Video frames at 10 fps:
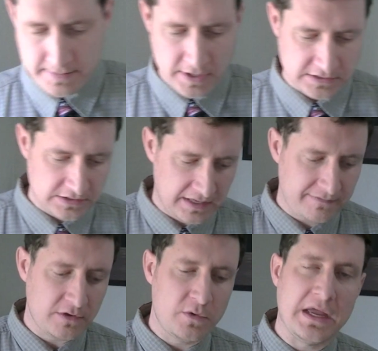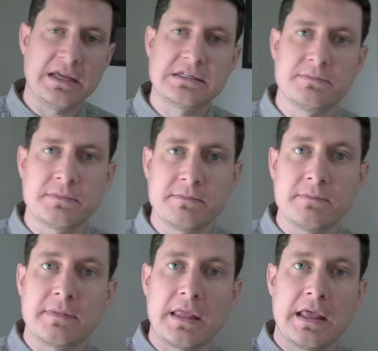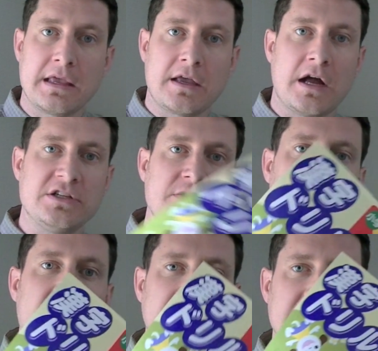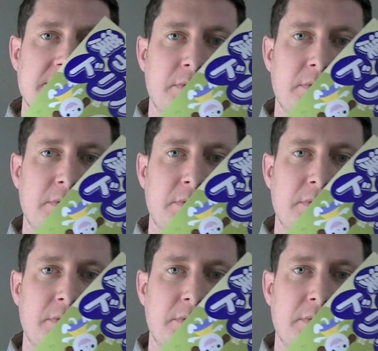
I'm also giving away some kanji practice